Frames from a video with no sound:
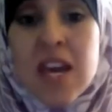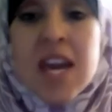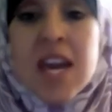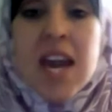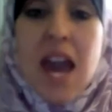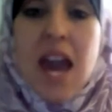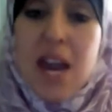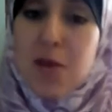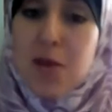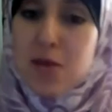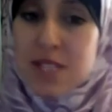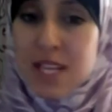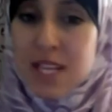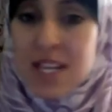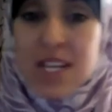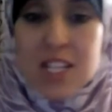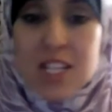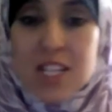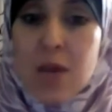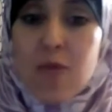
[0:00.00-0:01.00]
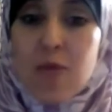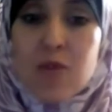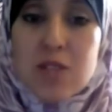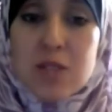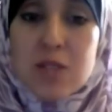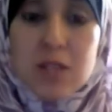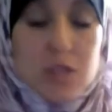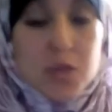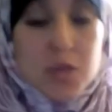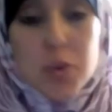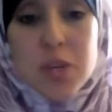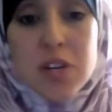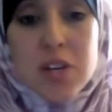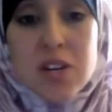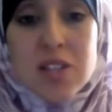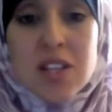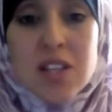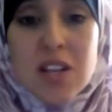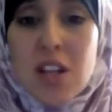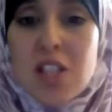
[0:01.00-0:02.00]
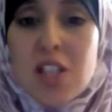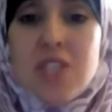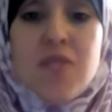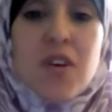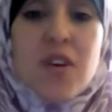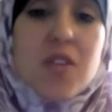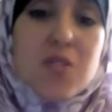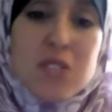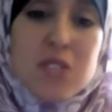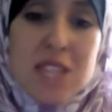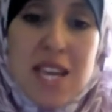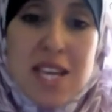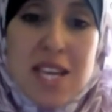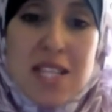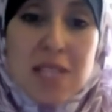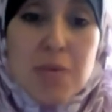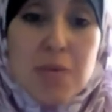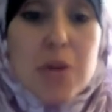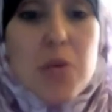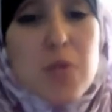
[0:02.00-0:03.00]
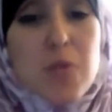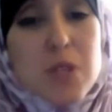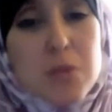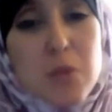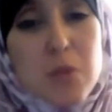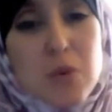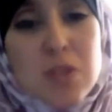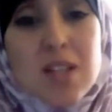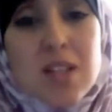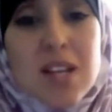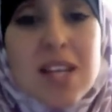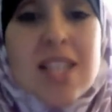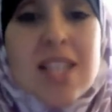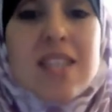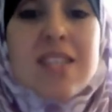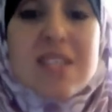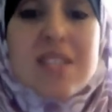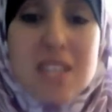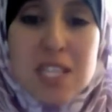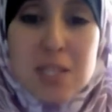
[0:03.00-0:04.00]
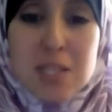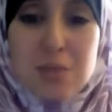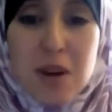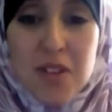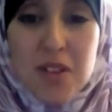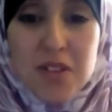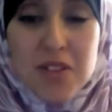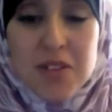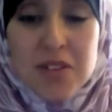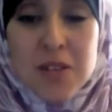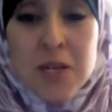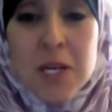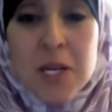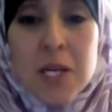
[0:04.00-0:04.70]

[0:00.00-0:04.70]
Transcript: and it was said it had stopped for 2 years, and lots of other sayings, but it was most likely 6 months.